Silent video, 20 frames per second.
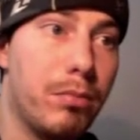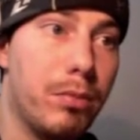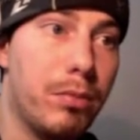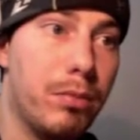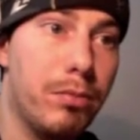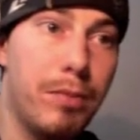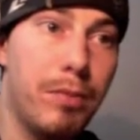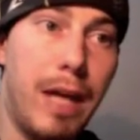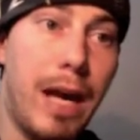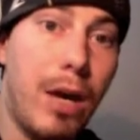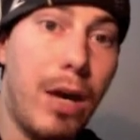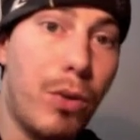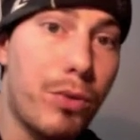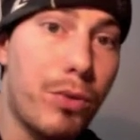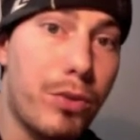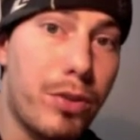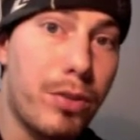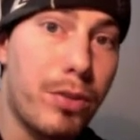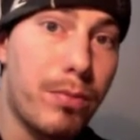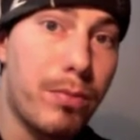
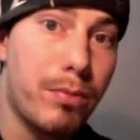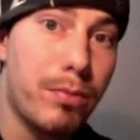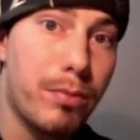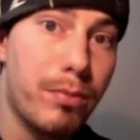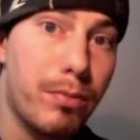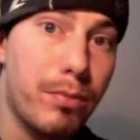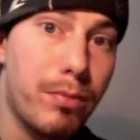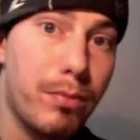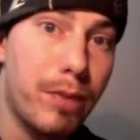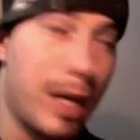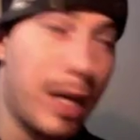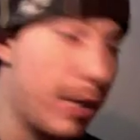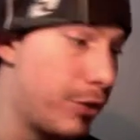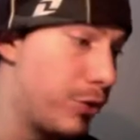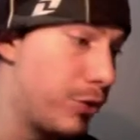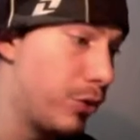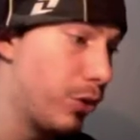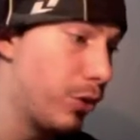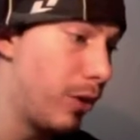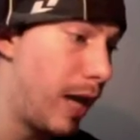nouns that
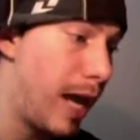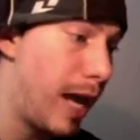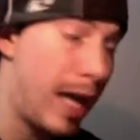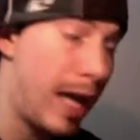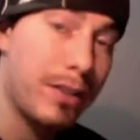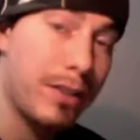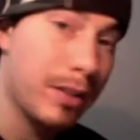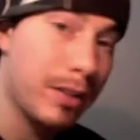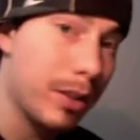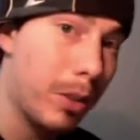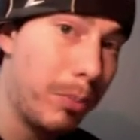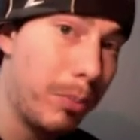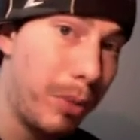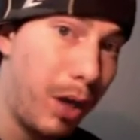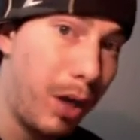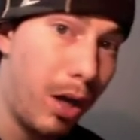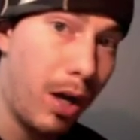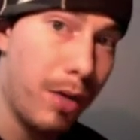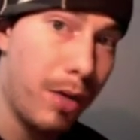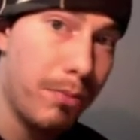you're acting
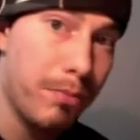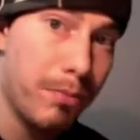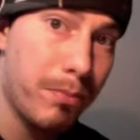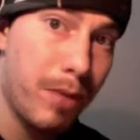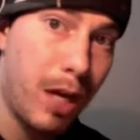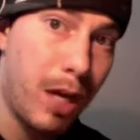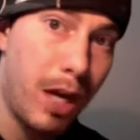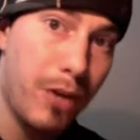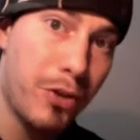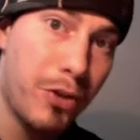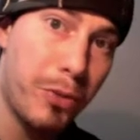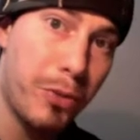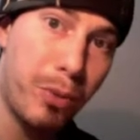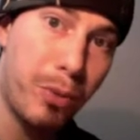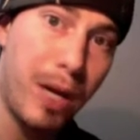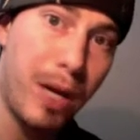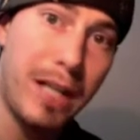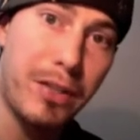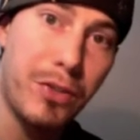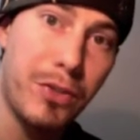upon, and just
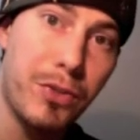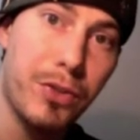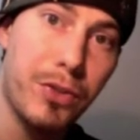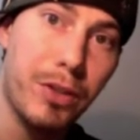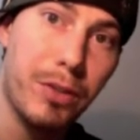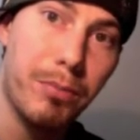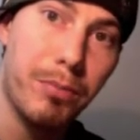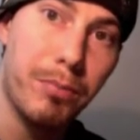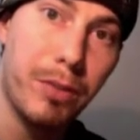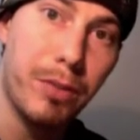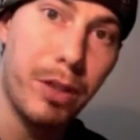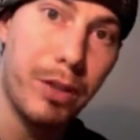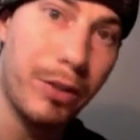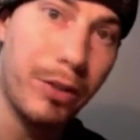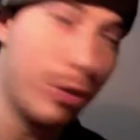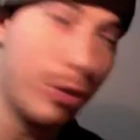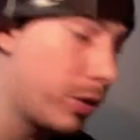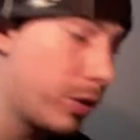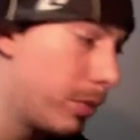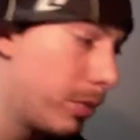practice it.
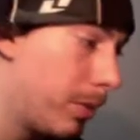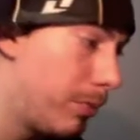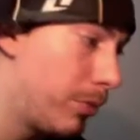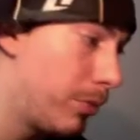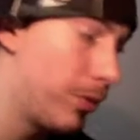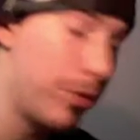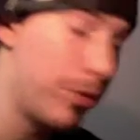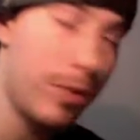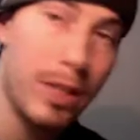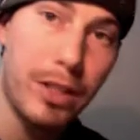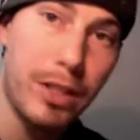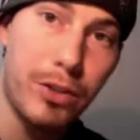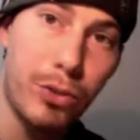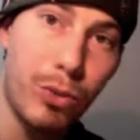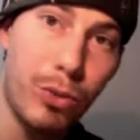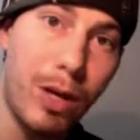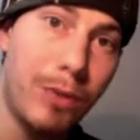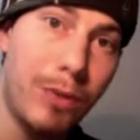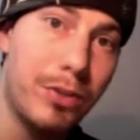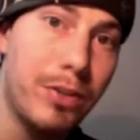Come up with things
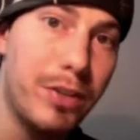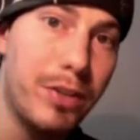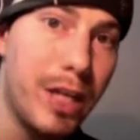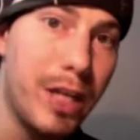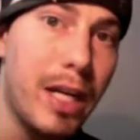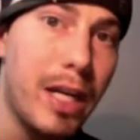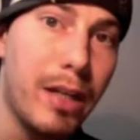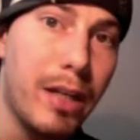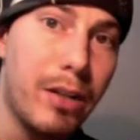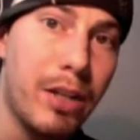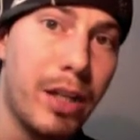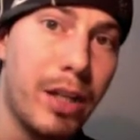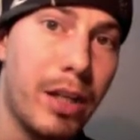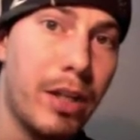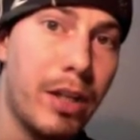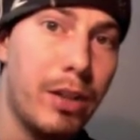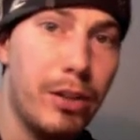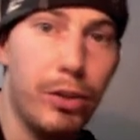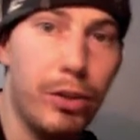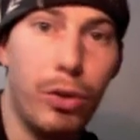throughout the day,
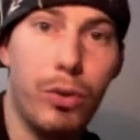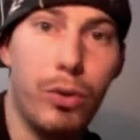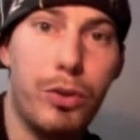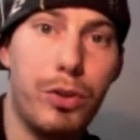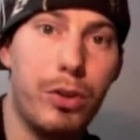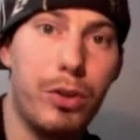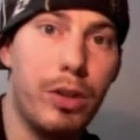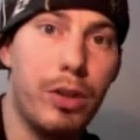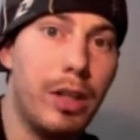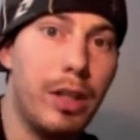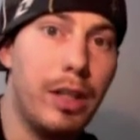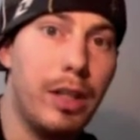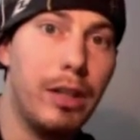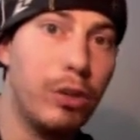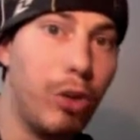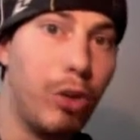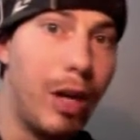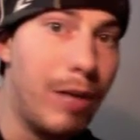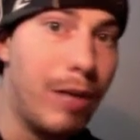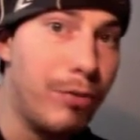to
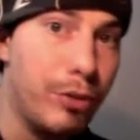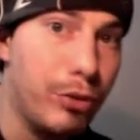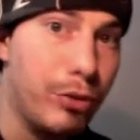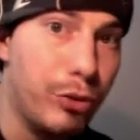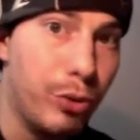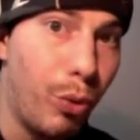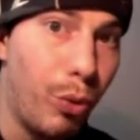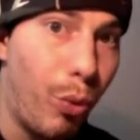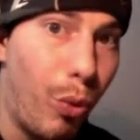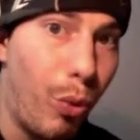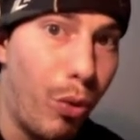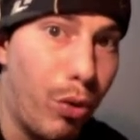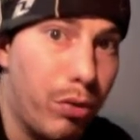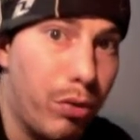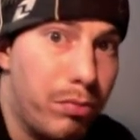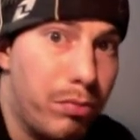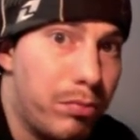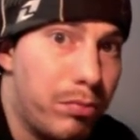enliven your